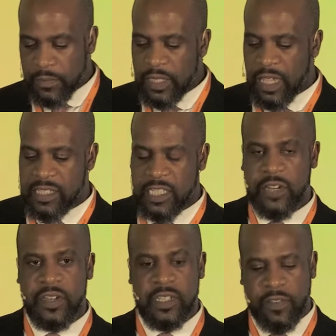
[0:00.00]
A
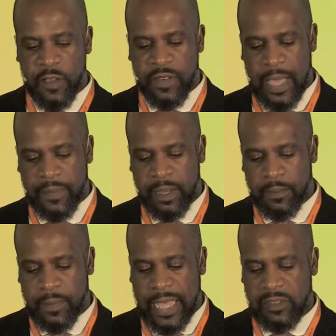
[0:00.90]
series of overlapping
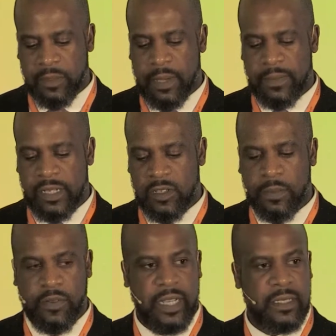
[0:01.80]
counterpublics
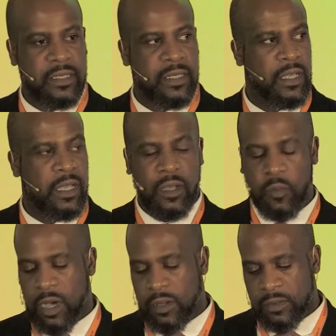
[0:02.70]
operates
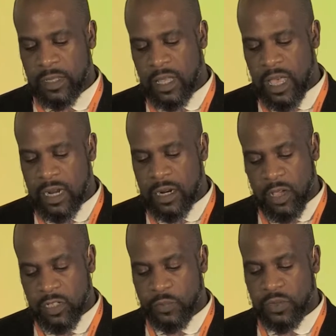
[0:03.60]
while
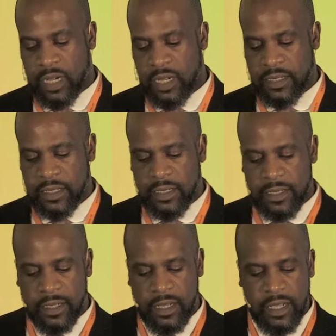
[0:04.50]
large broadcasters,
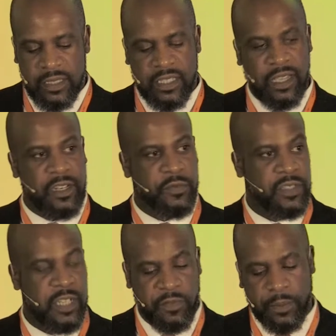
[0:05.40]
designed for a
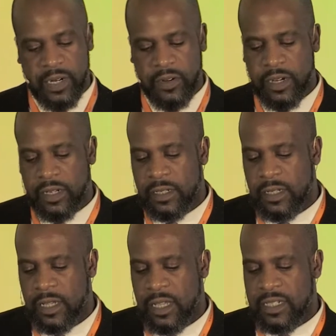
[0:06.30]
different period,
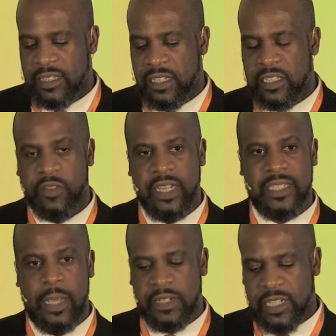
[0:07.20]
seek to
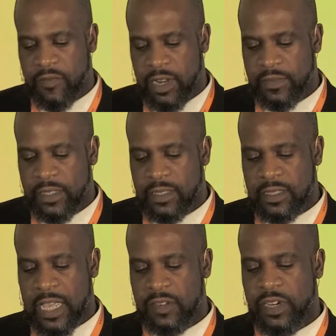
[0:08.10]
re-establish their relevance
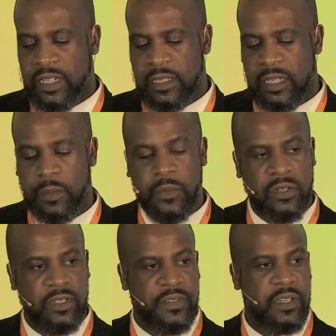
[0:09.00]
and reassert a
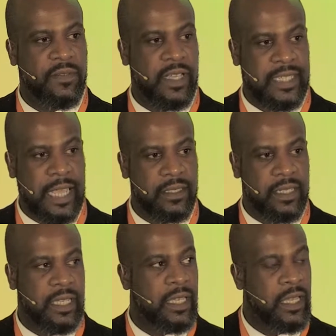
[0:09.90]
model of
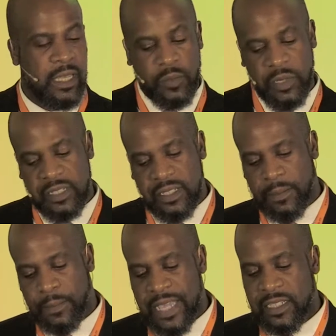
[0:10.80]
universality which is
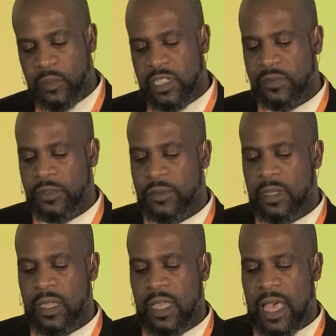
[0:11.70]
at best wishful
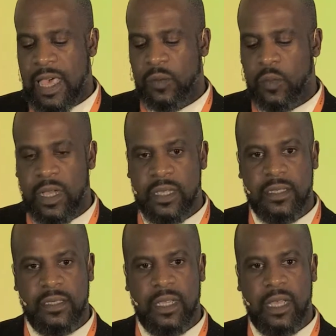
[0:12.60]
and at
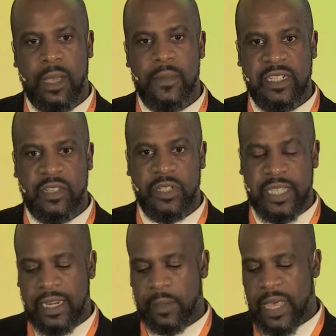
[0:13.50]
worst a means of
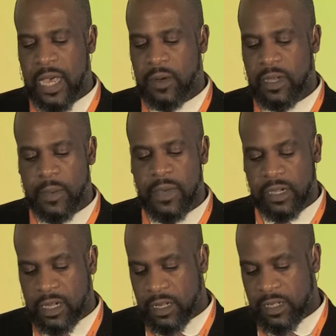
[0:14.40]
retaining power among a
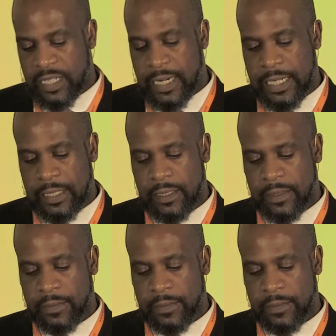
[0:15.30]
class elite.